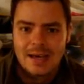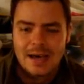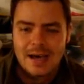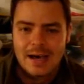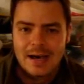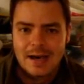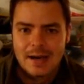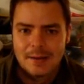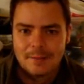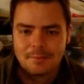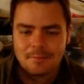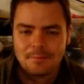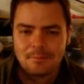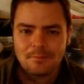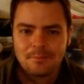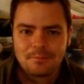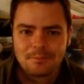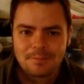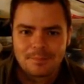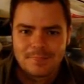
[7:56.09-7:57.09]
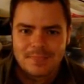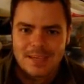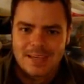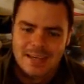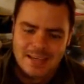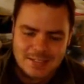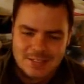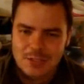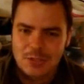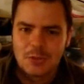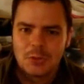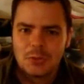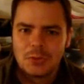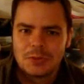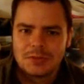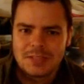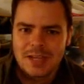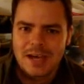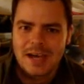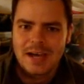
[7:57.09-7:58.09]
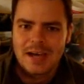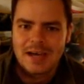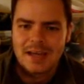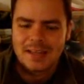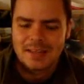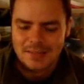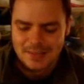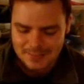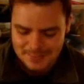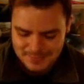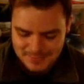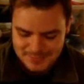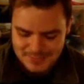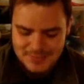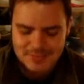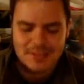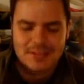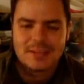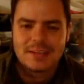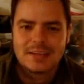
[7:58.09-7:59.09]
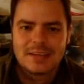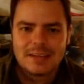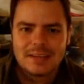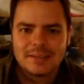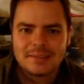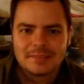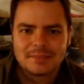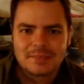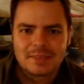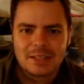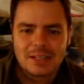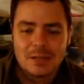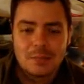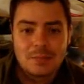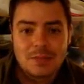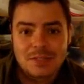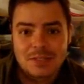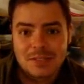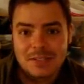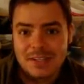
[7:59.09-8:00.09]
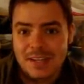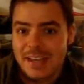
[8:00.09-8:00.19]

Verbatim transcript: Um, it's called uh, the Klimt's